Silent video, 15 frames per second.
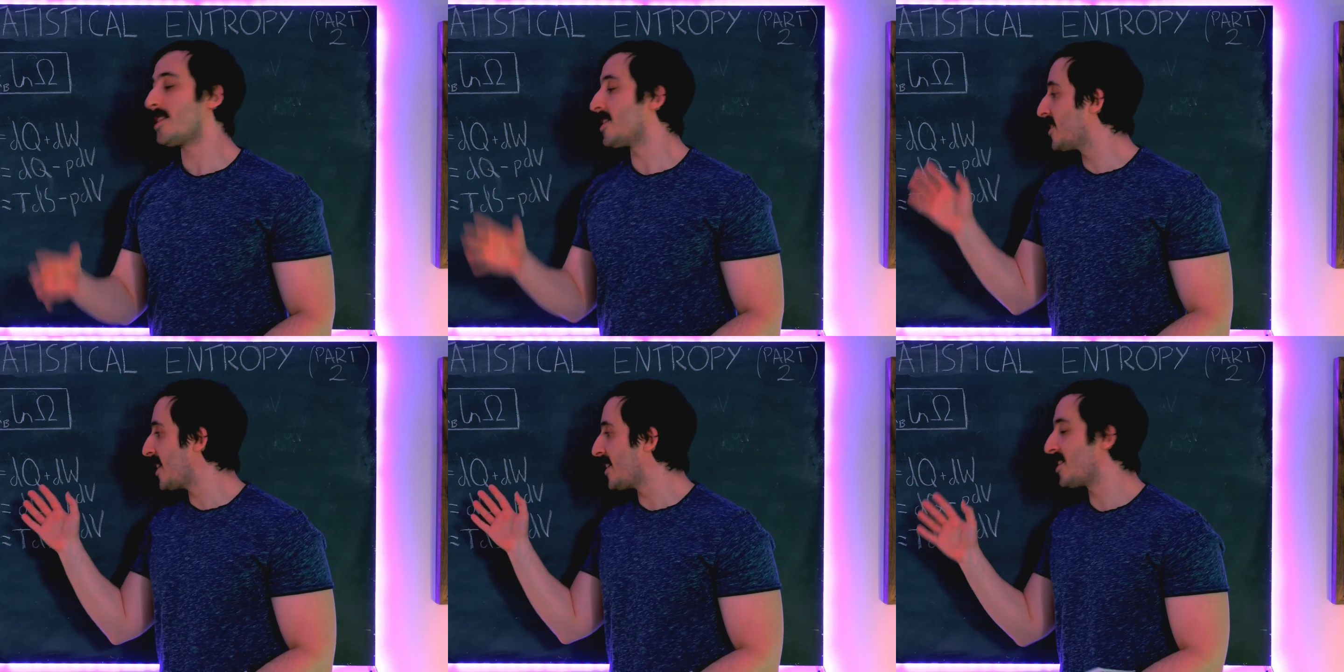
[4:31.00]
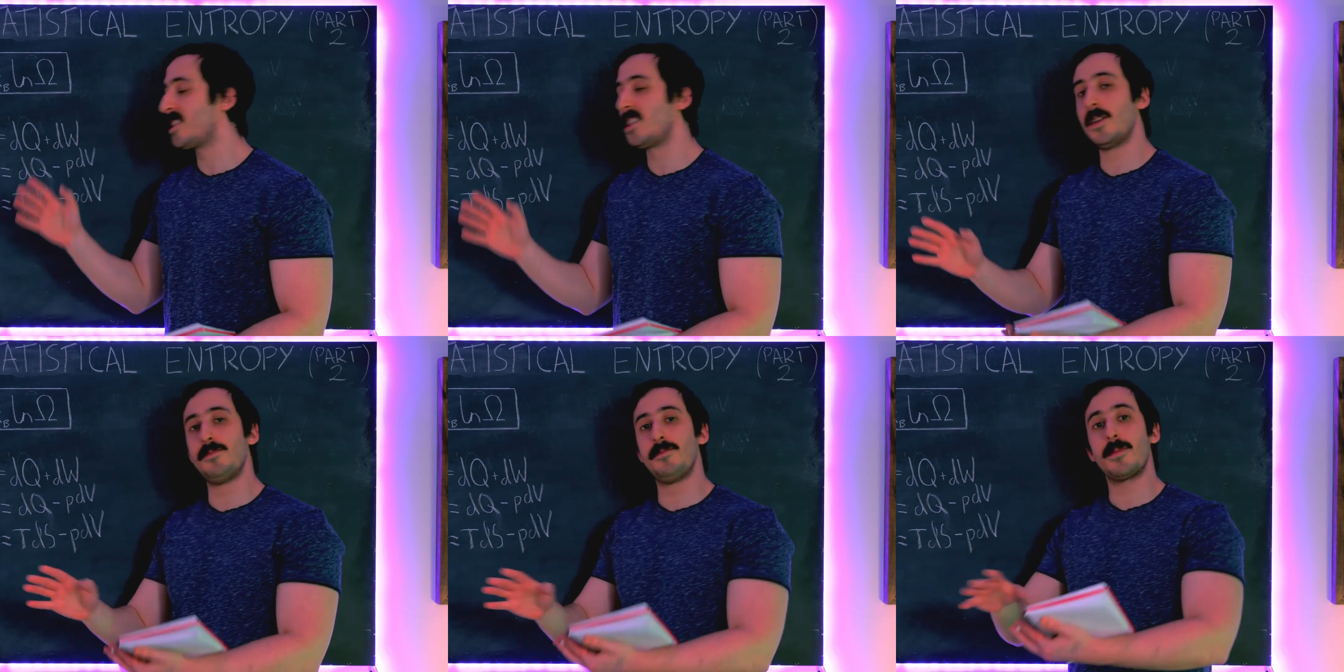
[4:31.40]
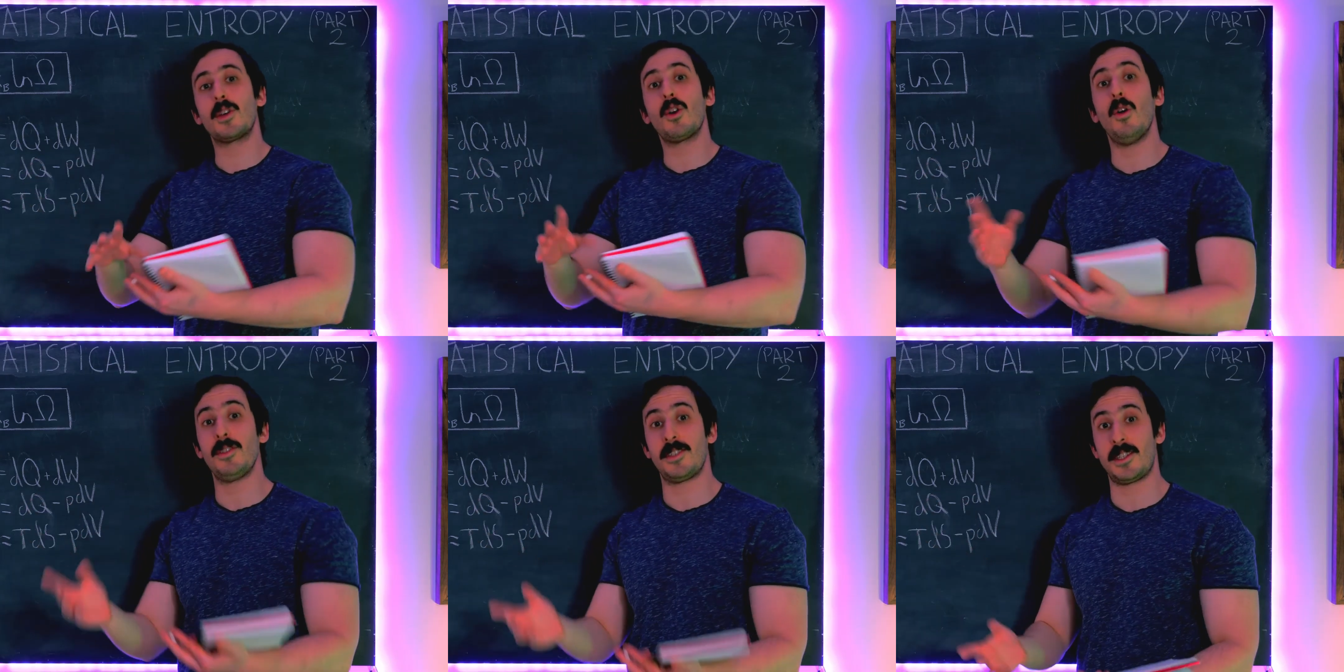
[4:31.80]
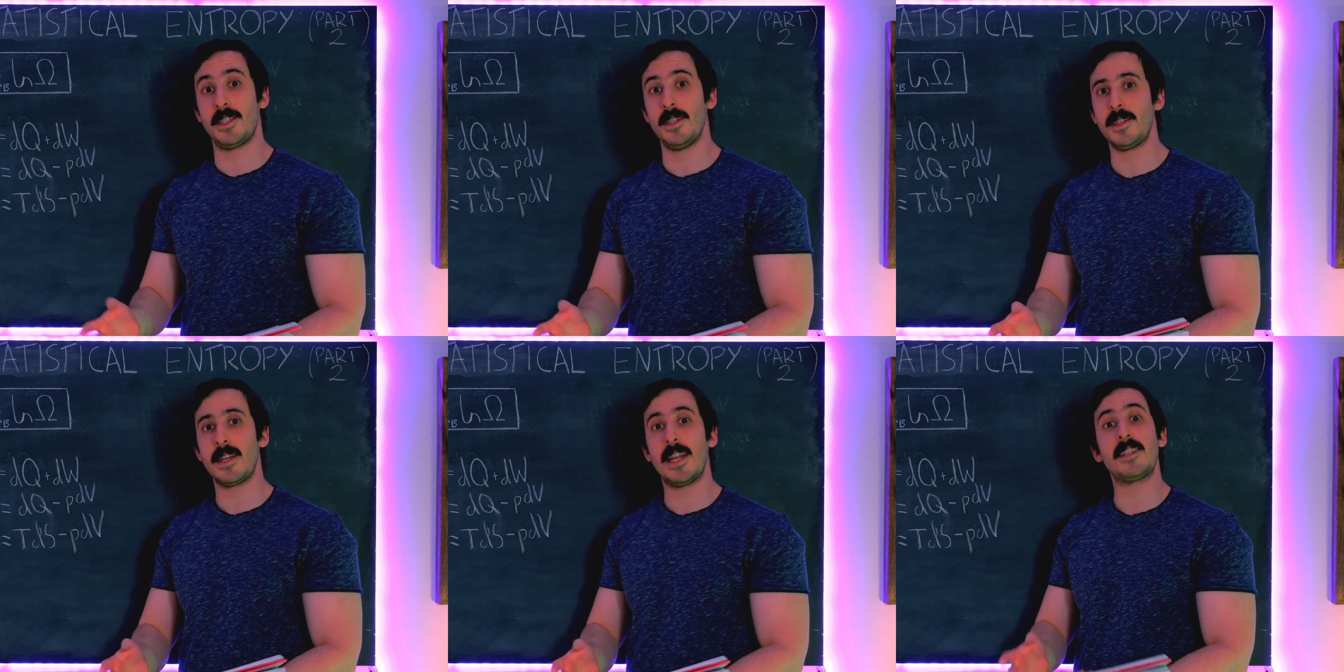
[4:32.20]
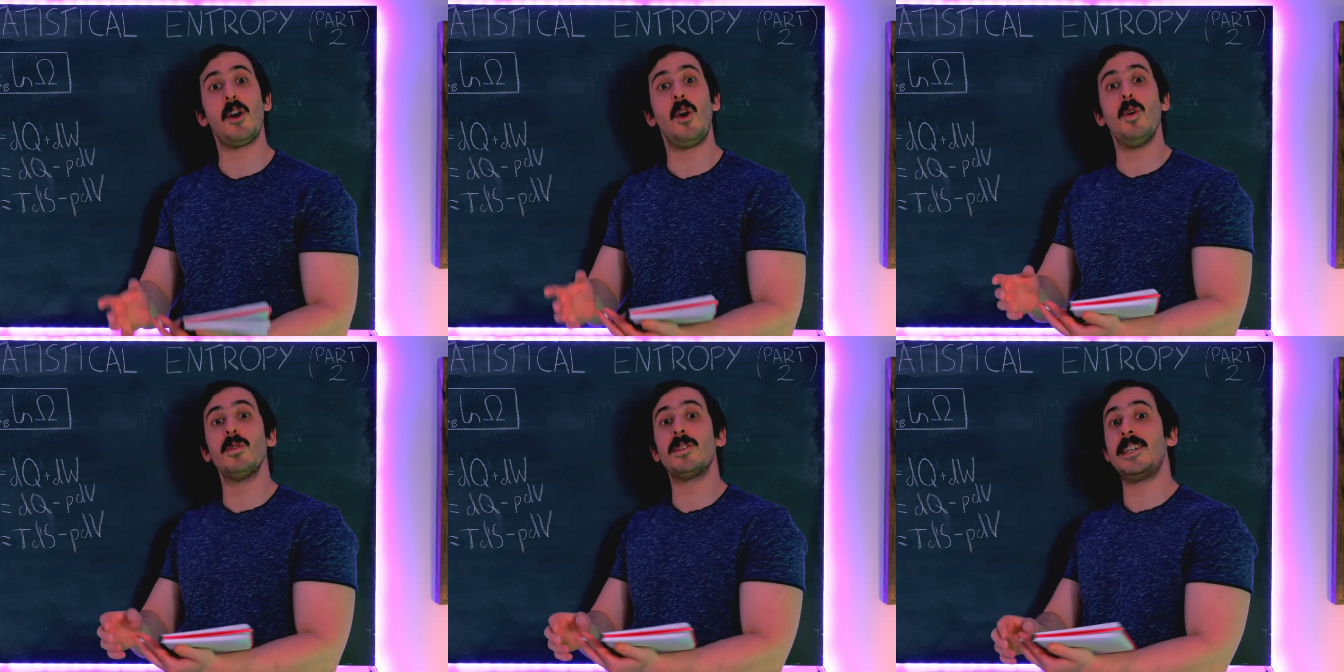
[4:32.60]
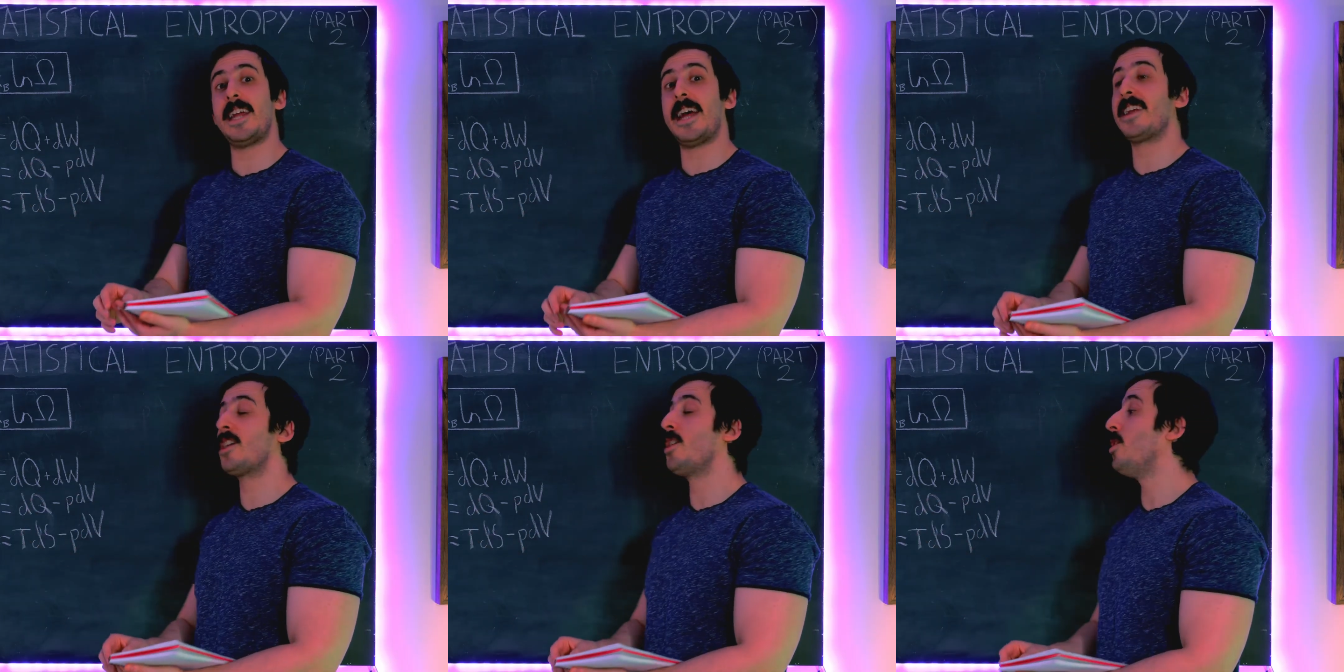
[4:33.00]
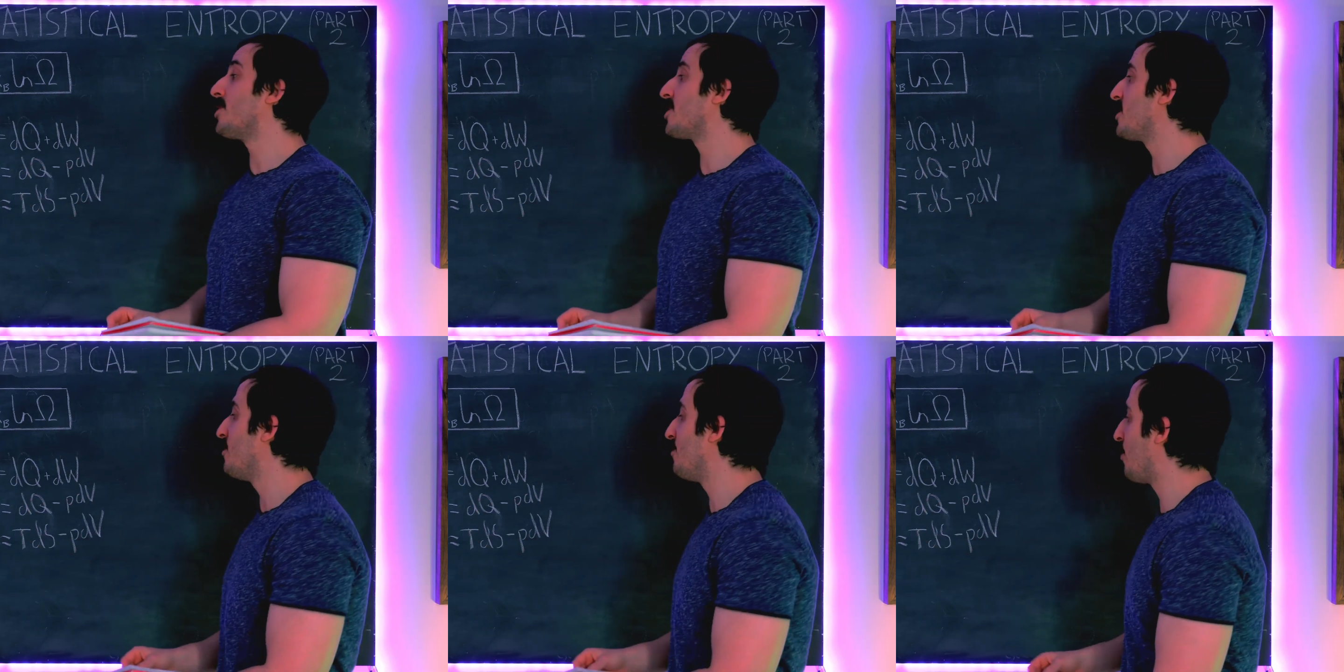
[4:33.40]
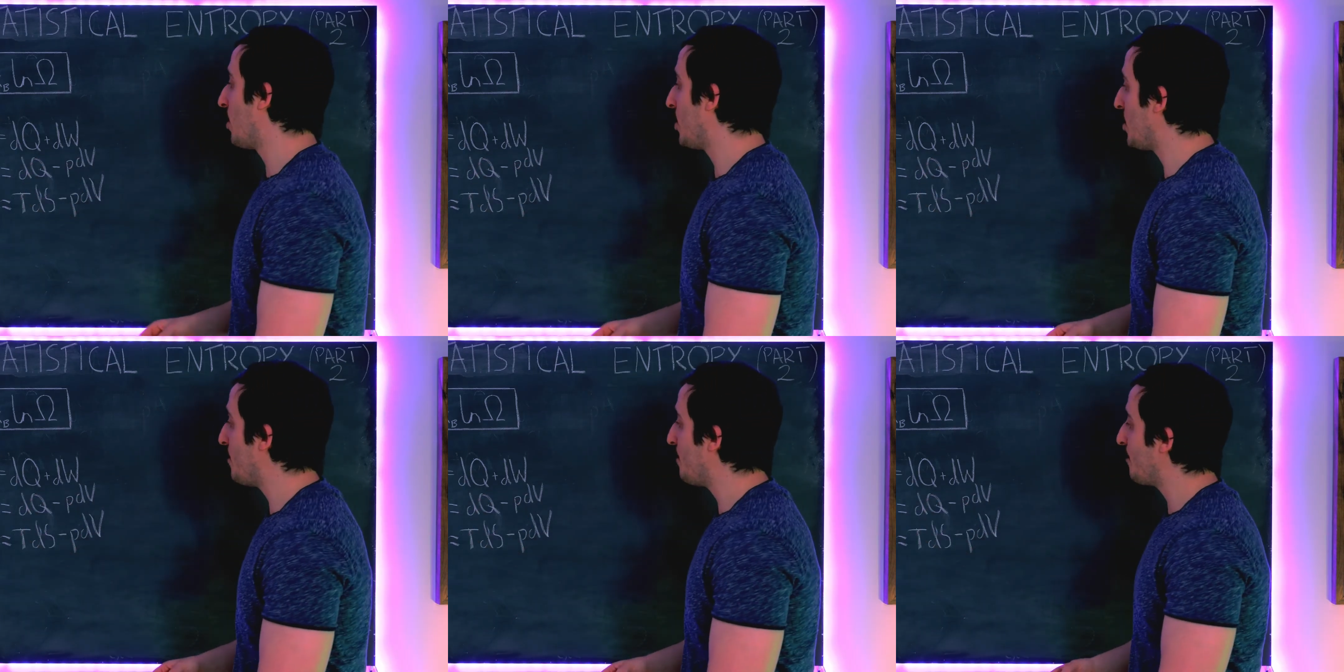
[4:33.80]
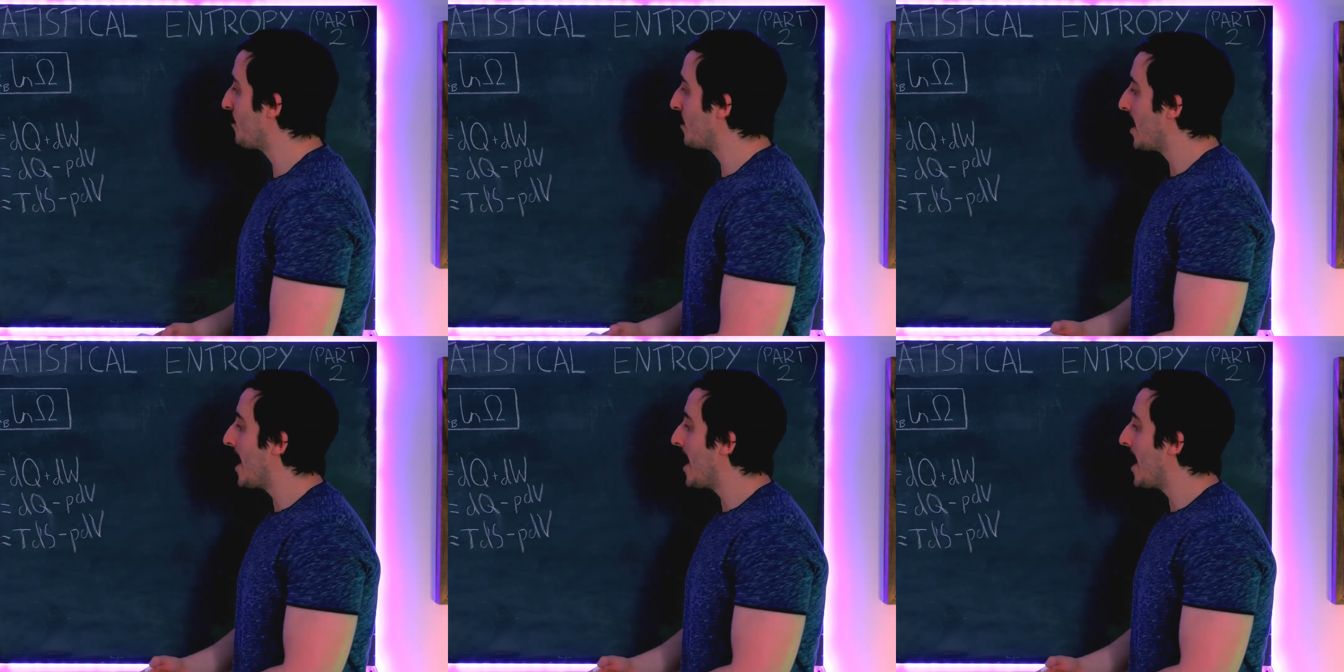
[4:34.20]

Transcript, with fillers: system constant, let's hold it at a constant volume,